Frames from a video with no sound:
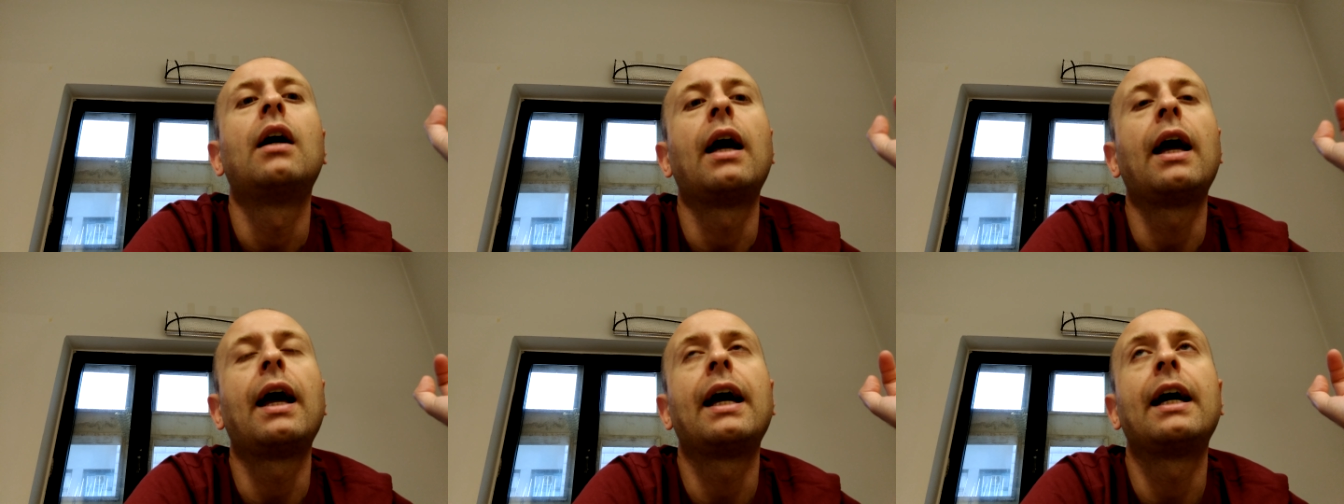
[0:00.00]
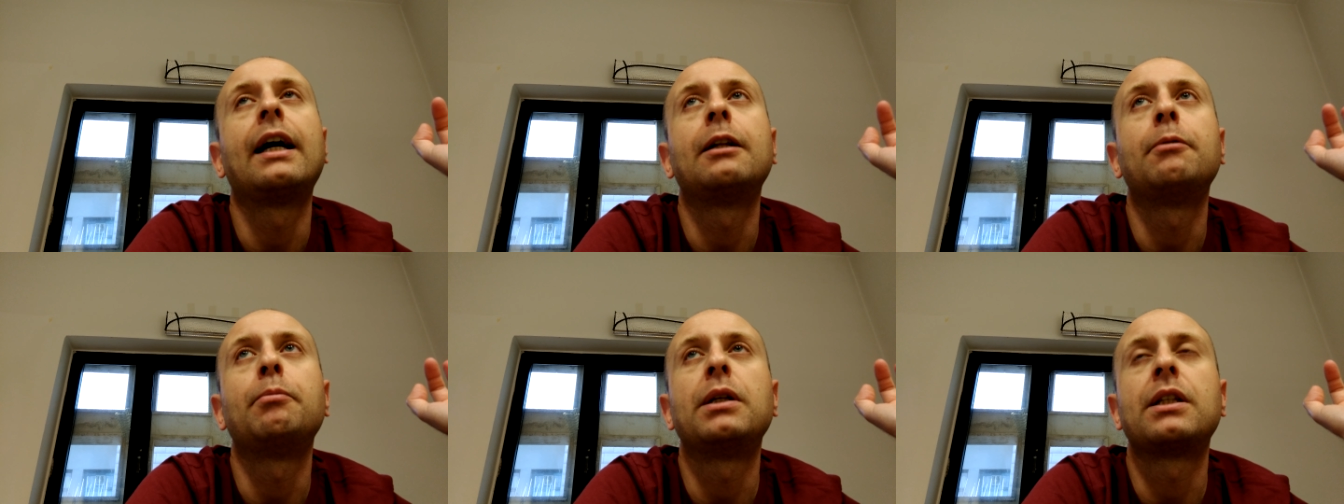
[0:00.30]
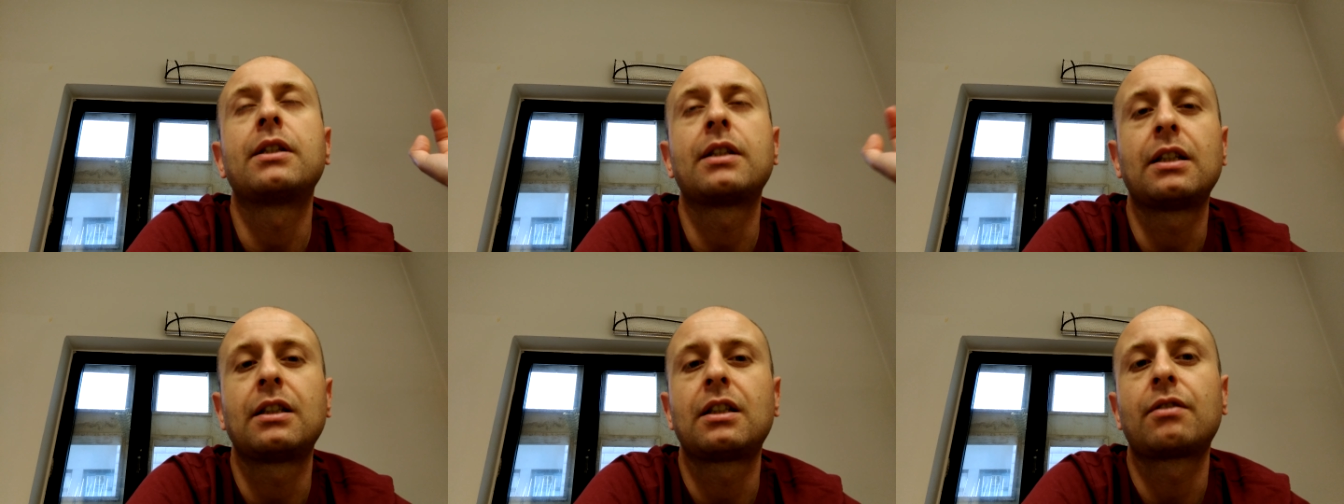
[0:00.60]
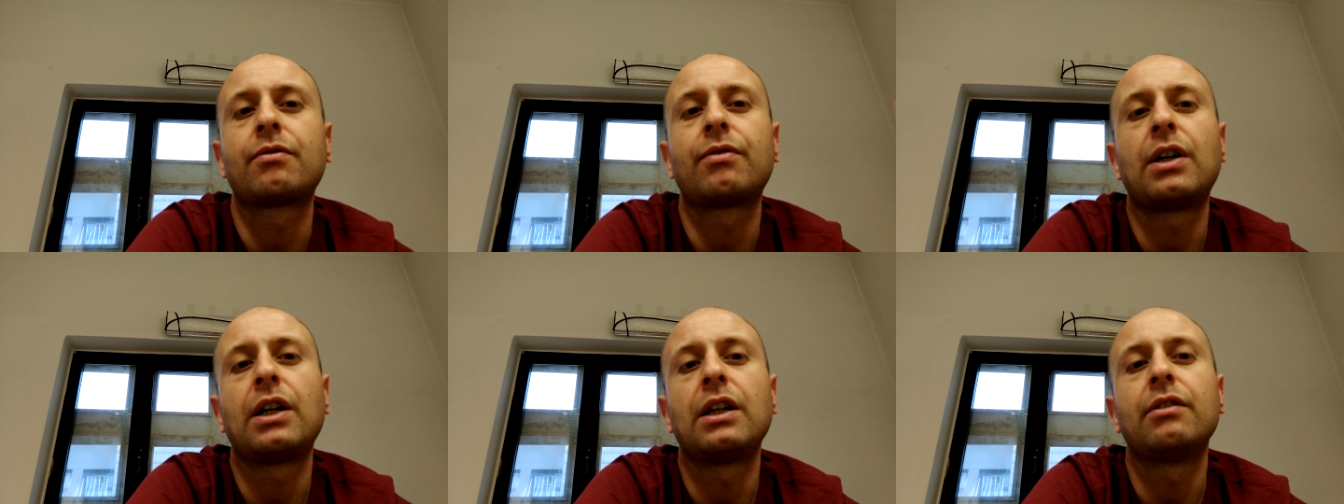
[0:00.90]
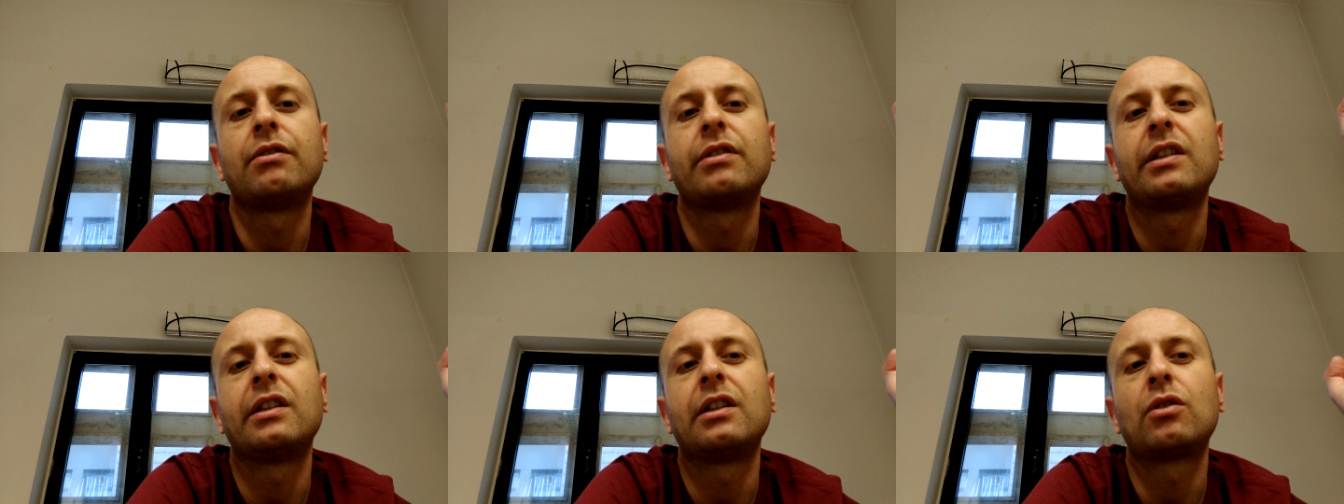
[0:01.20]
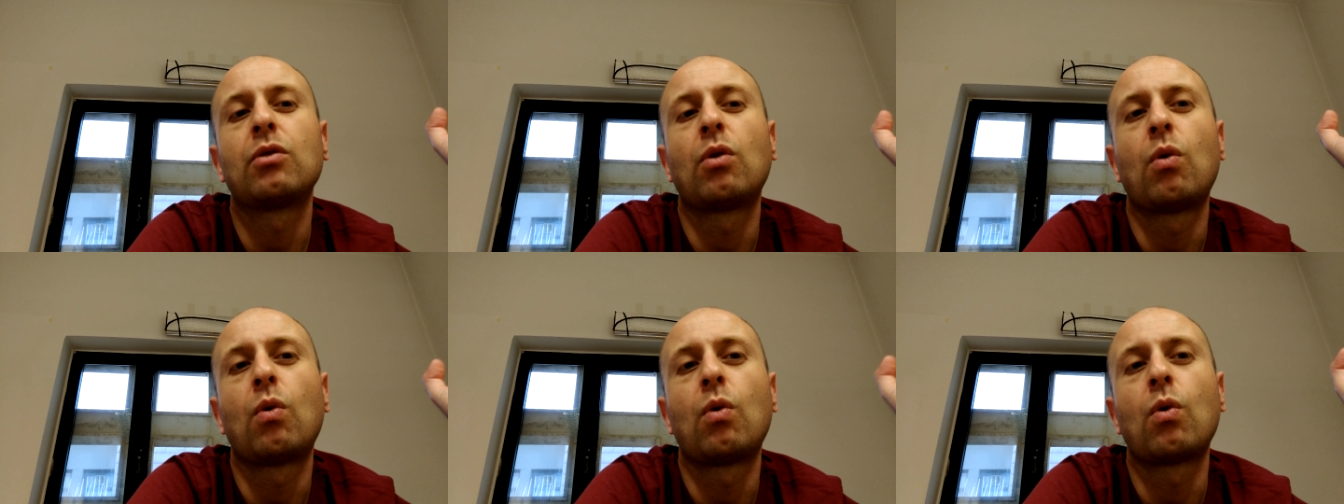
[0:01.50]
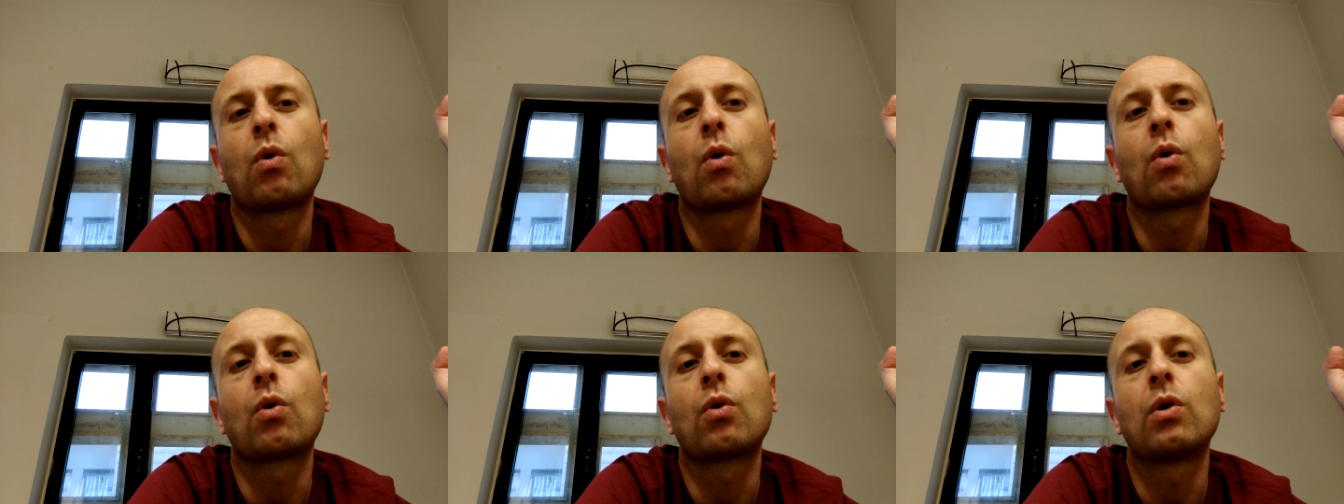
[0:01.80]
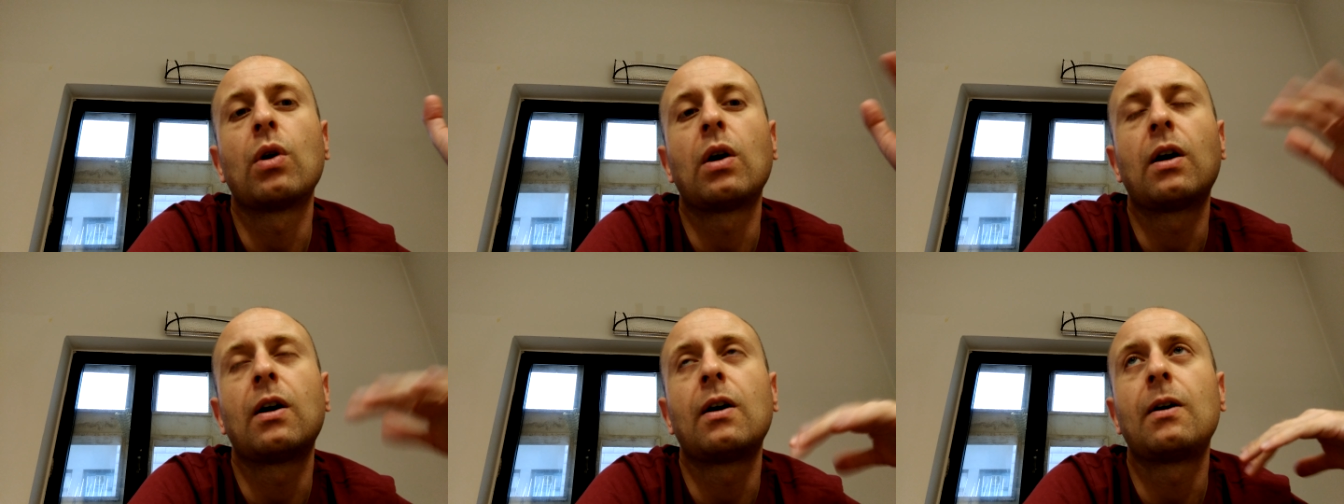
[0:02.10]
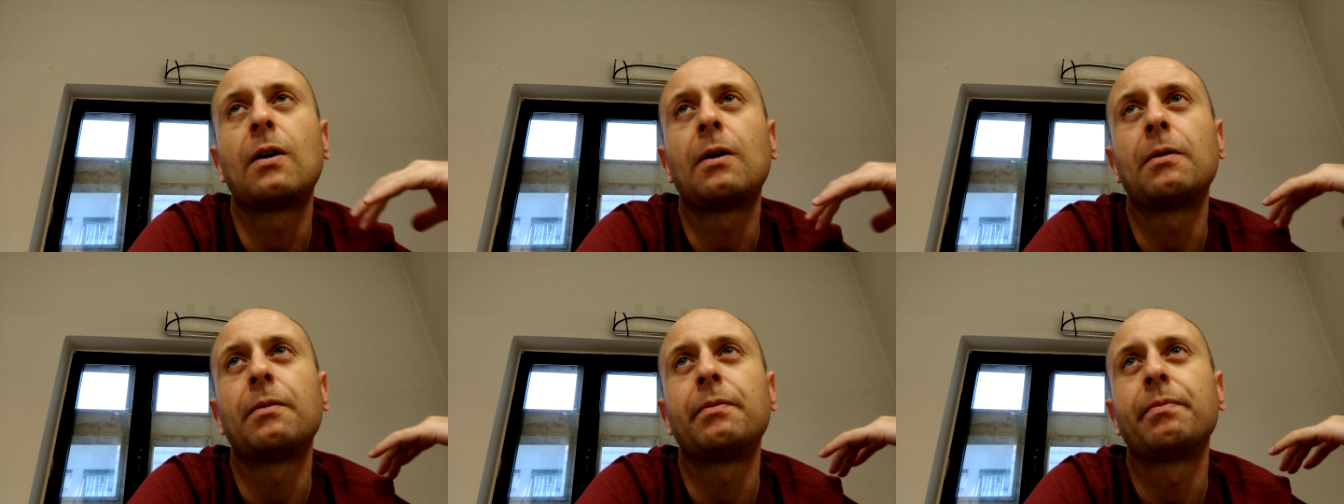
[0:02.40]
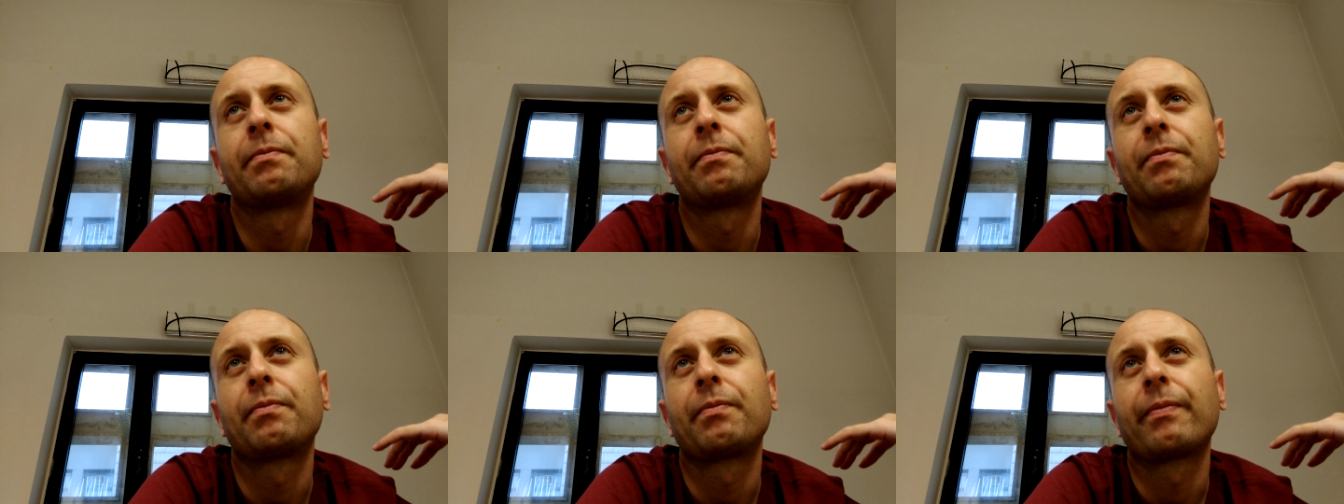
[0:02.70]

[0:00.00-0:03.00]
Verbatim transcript: and be satisfied with it, or um,